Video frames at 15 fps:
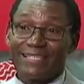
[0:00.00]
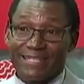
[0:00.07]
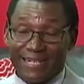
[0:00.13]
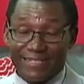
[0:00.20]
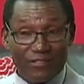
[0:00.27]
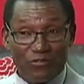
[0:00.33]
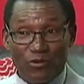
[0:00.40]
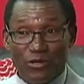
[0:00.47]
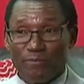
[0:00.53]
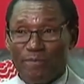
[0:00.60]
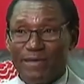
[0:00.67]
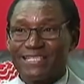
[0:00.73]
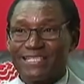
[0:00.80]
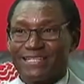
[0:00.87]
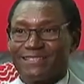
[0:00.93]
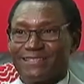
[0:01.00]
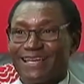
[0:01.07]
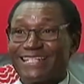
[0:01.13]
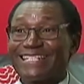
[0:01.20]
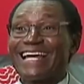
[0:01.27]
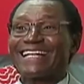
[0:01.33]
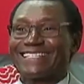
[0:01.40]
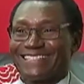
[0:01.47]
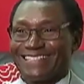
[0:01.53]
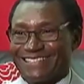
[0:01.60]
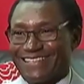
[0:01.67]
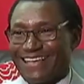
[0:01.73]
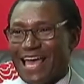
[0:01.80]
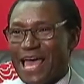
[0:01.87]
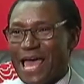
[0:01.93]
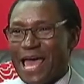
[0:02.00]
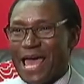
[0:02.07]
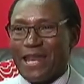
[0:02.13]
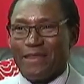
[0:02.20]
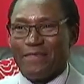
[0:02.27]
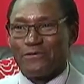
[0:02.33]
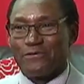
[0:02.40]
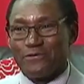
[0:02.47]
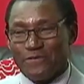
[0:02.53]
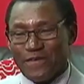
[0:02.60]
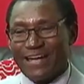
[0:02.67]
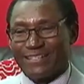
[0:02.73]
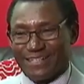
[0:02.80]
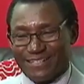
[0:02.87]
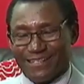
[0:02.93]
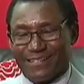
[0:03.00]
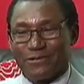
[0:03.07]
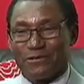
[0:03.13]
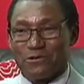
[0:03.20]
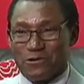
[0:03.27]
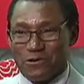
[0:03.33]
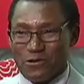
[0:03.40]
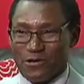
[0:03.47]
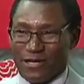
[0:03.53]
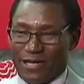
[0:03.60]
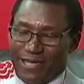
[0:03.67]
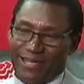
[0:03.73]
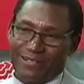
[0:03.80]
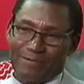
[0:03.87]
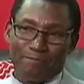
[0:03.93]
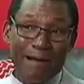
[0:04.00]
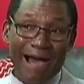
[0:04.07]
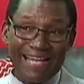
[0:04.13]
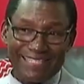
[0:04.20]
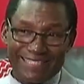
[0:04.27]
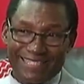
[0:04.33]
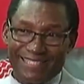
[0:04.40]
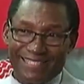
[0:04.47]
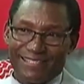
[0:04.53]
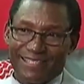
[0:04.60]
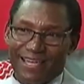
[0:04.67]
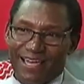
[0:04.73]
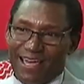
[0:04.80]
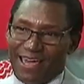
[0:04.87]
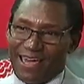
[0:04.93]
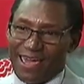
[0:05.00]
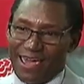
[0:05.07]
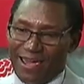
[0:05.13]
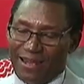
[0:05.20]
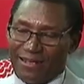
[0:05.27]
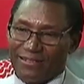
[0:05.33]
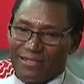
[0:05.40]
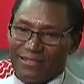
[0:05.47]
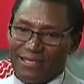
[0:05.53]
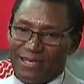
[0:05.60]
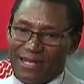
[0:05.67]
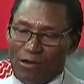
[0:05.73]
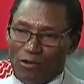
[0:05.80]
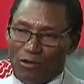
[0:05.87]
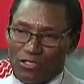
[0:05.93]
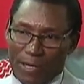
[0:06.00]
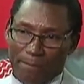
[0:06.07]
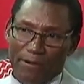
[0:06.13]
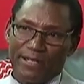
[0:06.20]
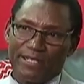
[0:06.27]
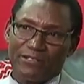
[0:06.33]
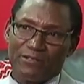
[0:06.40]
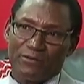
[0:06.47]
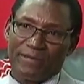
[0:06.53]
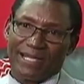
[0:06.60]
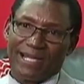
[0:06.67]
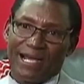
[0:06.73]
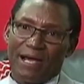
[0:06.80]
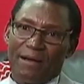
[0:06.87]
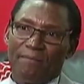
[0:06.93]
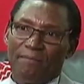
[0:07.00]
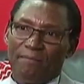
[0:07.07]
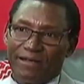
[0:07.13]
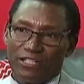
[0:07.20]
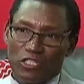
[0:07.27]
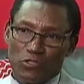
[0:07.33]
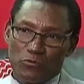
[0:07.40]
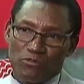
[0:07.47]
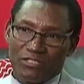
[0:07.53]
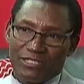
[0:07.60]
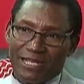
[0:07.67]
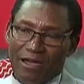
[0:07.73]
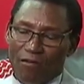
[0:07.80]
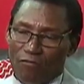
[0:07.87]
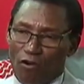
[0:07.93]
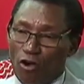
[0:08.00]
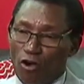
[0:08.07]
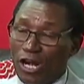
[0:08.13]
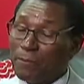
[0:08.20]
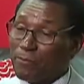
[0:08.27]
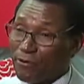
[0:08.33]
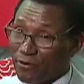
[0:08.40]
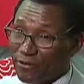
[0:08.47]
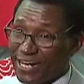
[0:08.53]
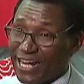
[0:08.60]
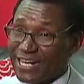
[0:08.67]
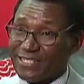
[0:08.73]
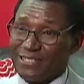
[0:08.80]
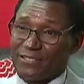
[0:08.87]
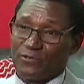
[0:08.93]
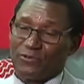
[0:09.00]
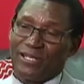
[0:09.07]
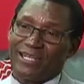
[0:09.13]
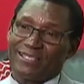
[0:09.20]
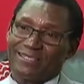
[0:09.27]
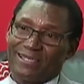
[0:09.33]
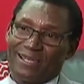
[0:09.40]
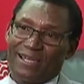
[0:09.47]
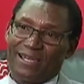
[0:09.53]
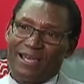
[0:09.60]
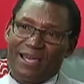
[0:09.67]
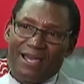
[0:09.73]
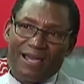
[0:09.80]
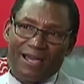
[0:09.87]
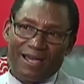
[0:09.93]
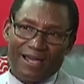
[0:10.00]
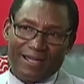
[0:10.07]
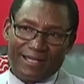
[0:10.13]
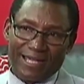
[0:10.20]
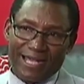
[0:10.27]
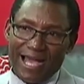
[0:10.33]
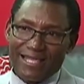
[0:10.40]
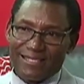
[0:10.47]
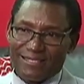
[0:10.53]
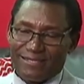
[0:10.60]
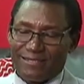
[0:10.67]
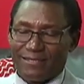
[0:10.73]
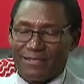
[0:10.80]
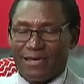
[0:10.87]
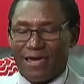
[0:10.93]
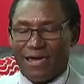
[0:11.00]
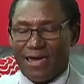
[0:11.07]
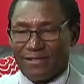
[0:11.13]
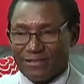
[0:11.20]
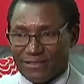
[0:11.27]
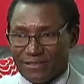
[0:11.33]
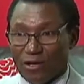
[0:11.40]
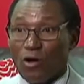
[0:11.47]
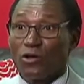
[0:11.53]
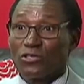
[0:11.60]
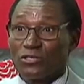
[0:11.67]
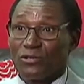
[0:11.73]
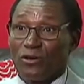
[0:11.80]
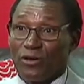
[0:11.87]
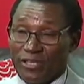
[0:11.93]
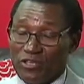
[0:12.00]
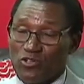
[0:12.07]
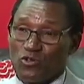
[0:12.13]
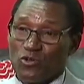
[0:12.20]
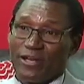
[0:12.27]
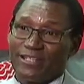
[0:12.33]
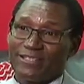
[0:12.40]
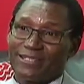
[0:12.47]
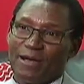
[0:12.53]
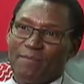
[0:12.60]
I started doing business, taxes, and through that it grew. I had buses, and then I was appointed to become a distributor of oil products as well as uh, uh, gas and also insurance